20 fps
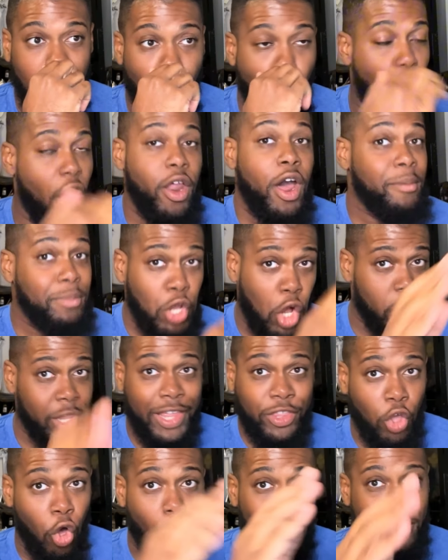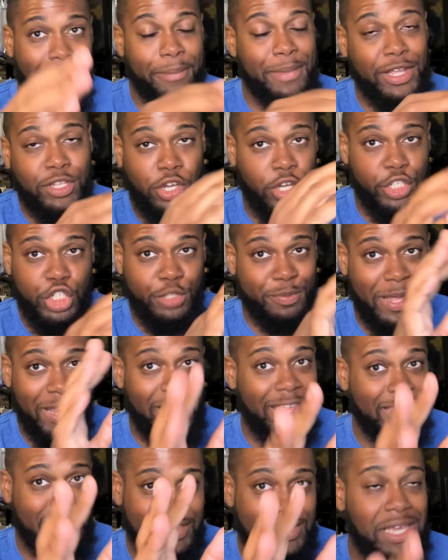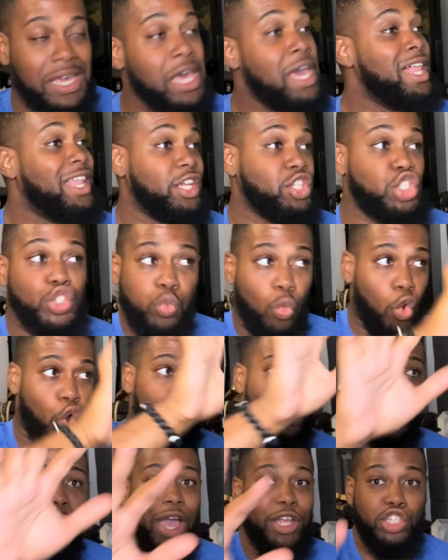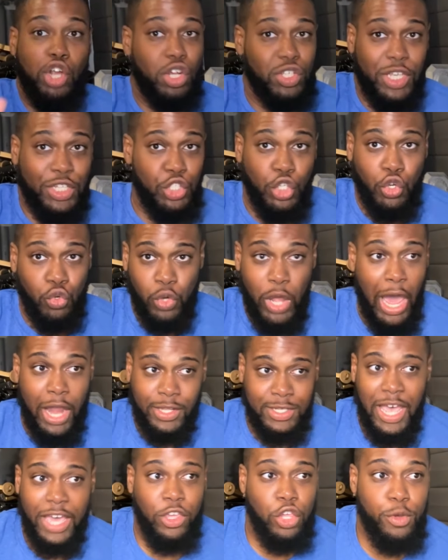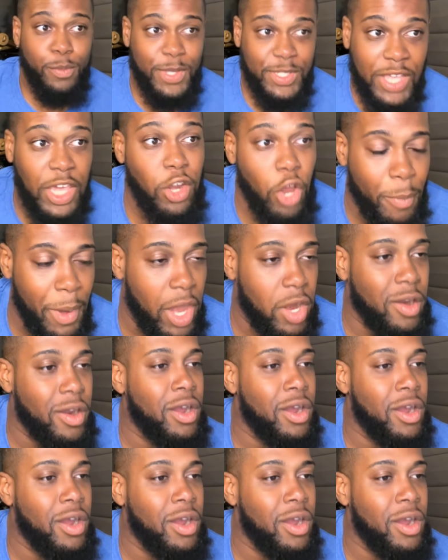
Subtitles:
I'm talking like the whole place. I'm not talking just about like the state, like just worldwide. Sharks actually do not attack humans. They know better.